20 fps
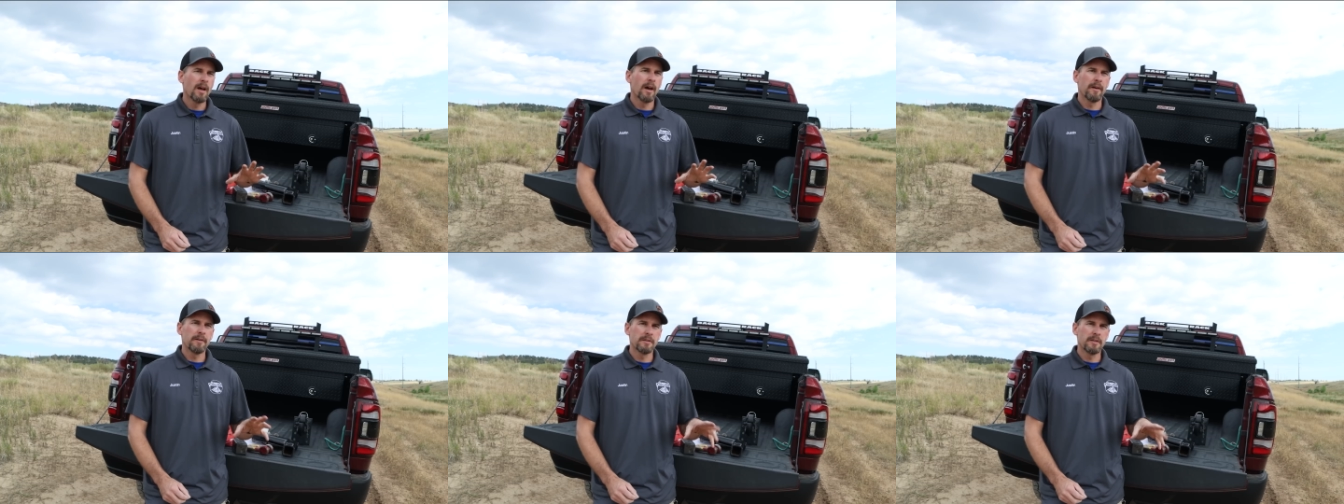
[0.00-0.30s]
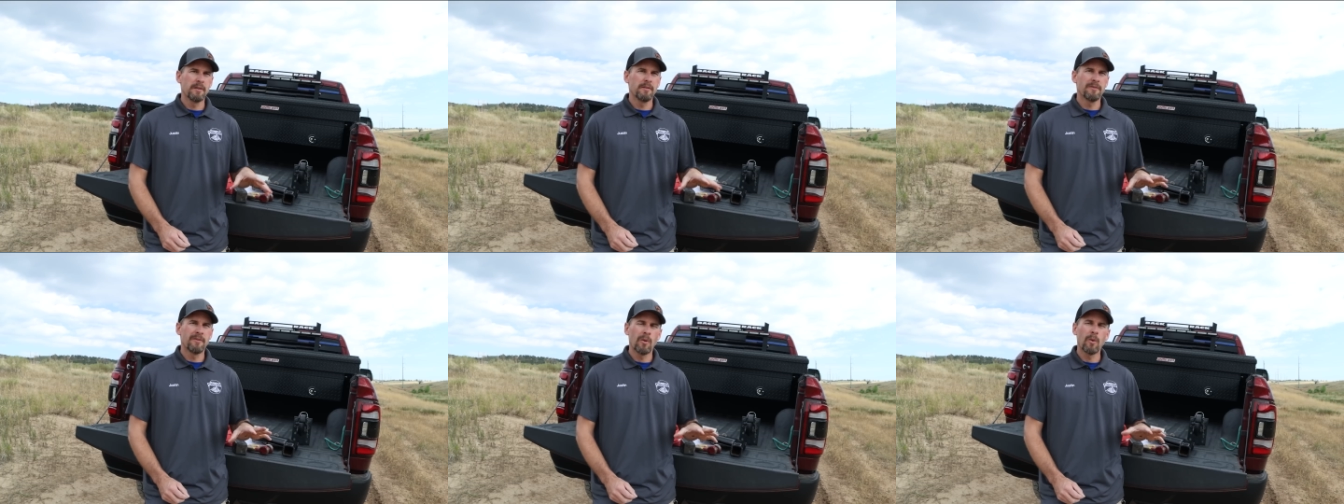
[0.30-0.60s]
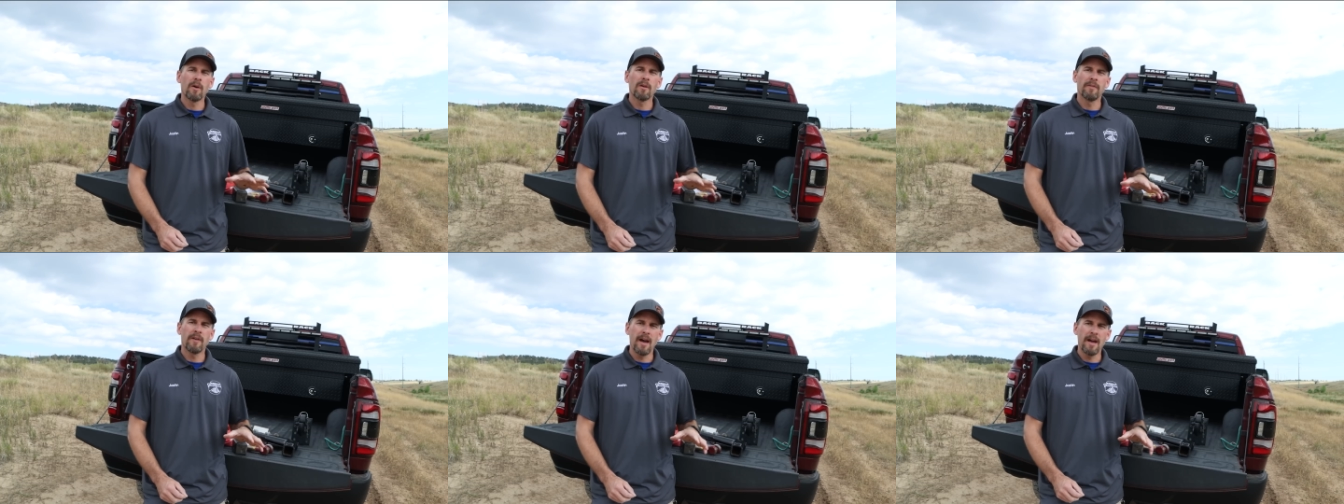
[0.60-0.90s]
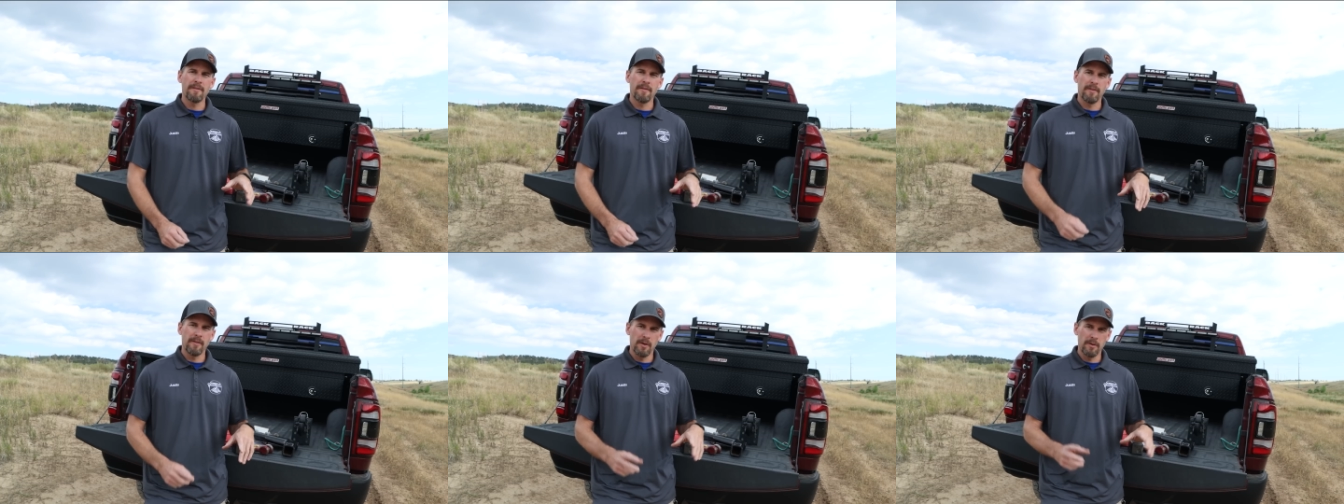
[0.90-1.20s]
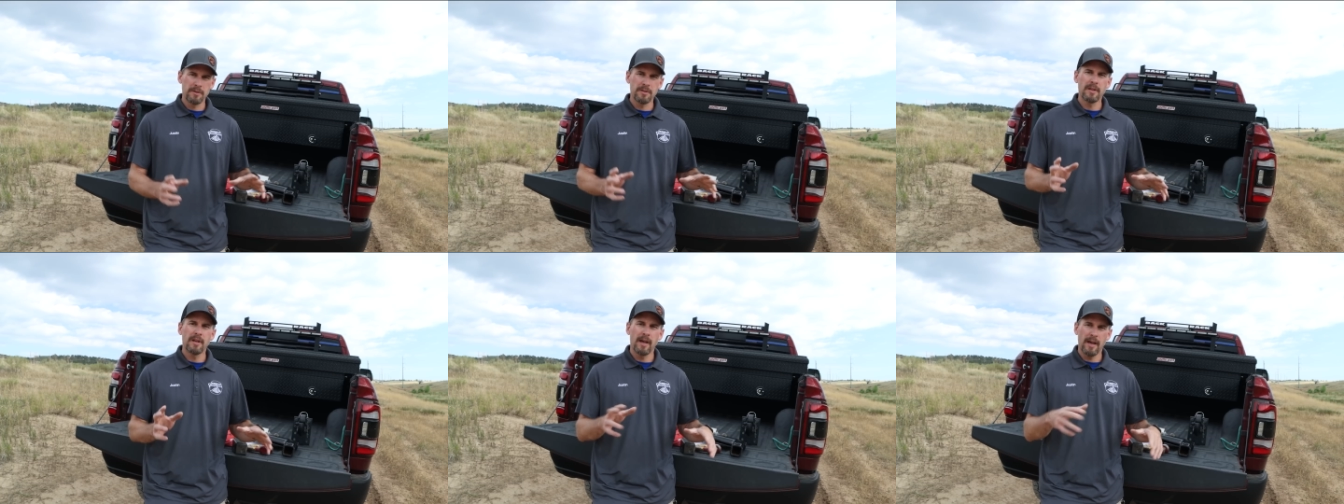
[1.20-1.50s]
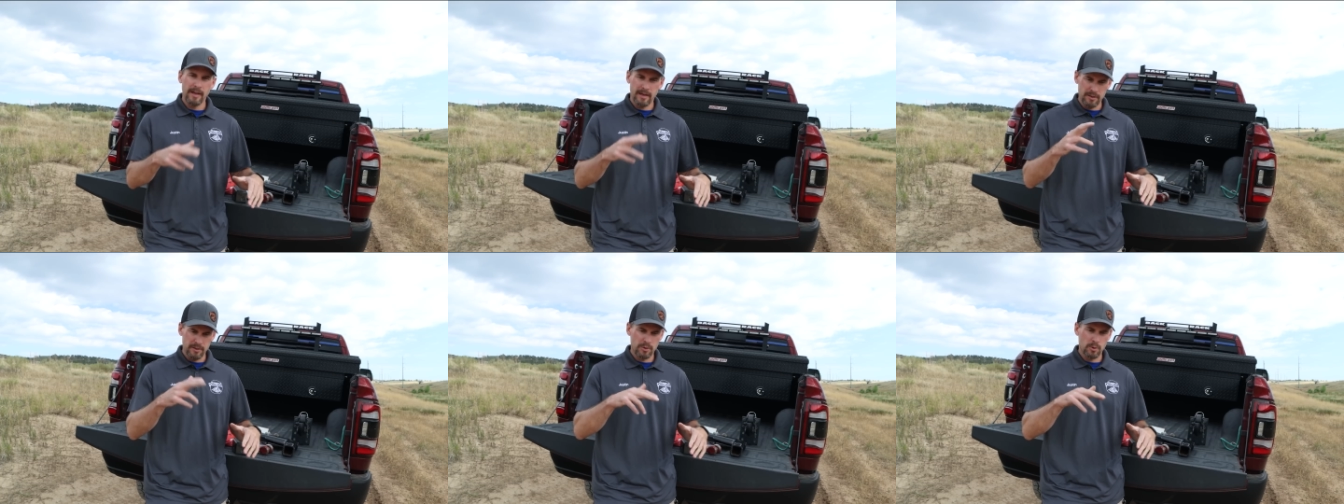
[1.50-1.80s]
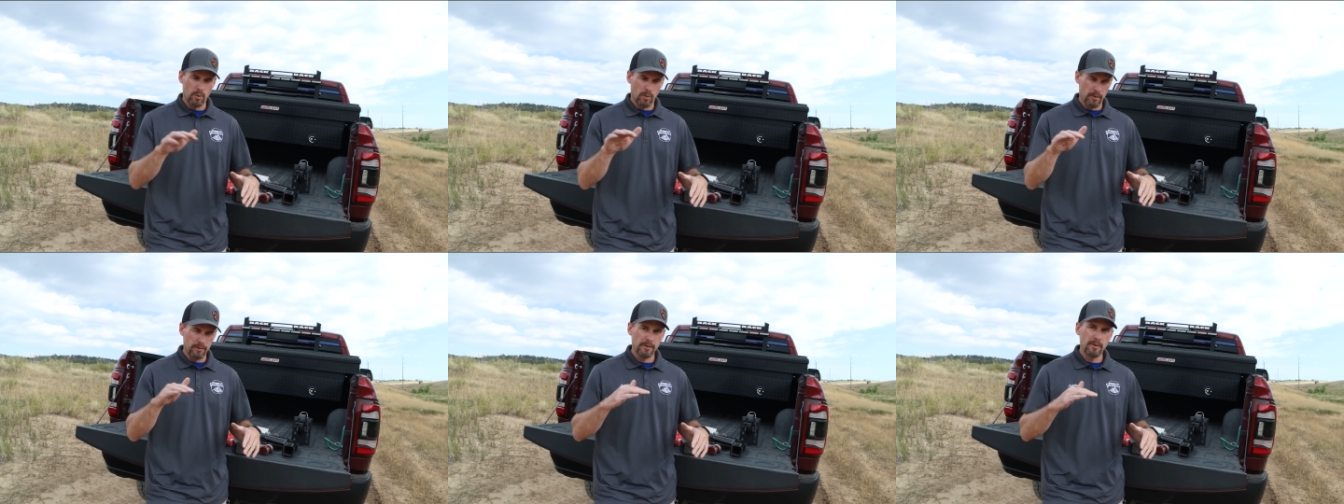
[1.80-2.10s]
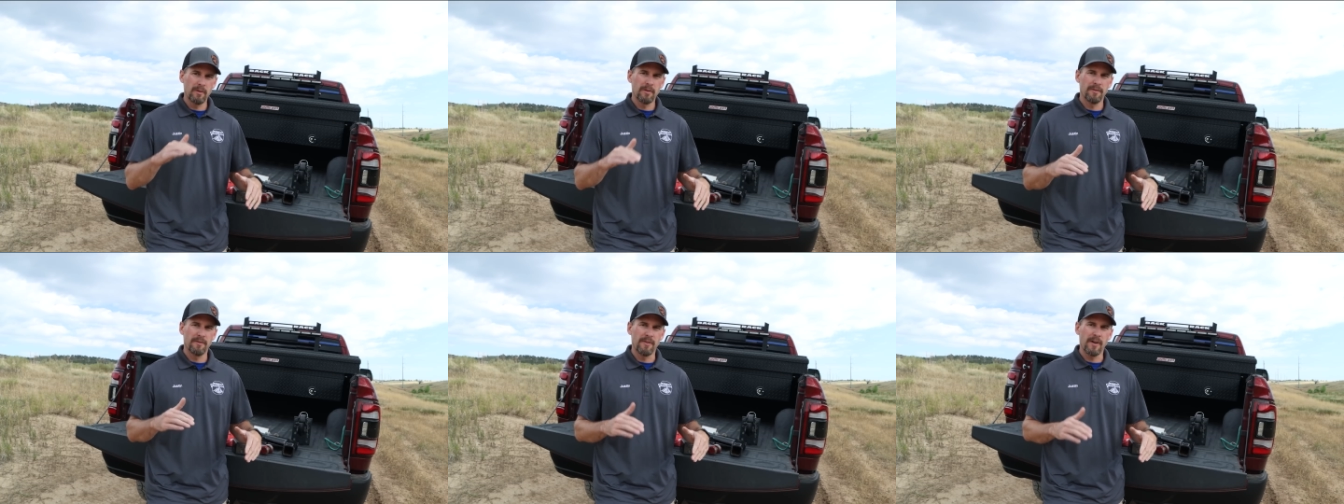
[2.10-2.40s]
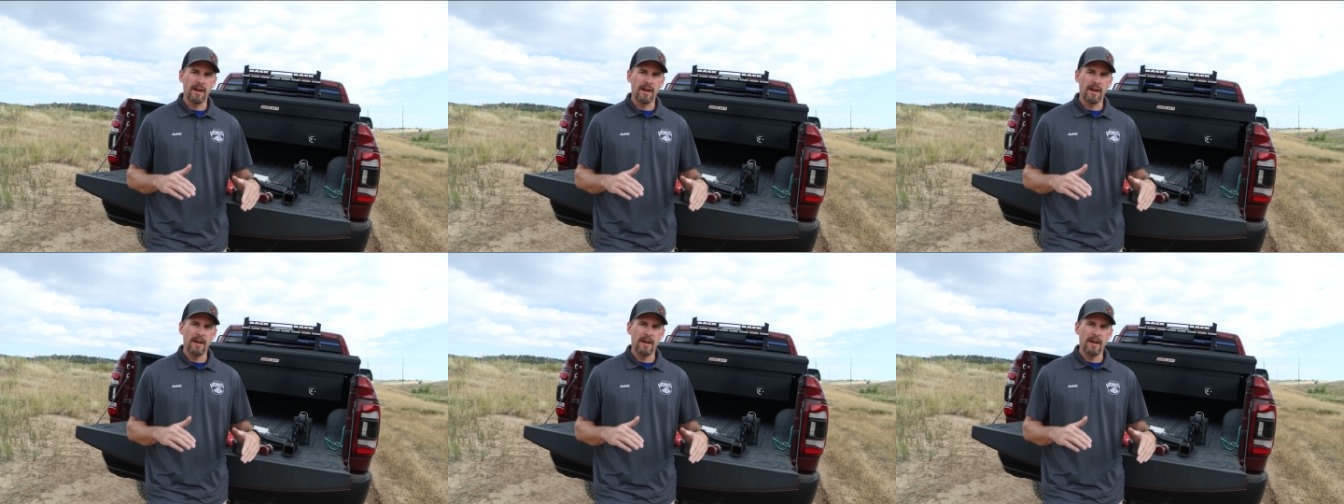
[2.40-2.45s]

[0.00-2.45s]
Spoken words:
I've seen 4 or 5 of those that I can scroll through and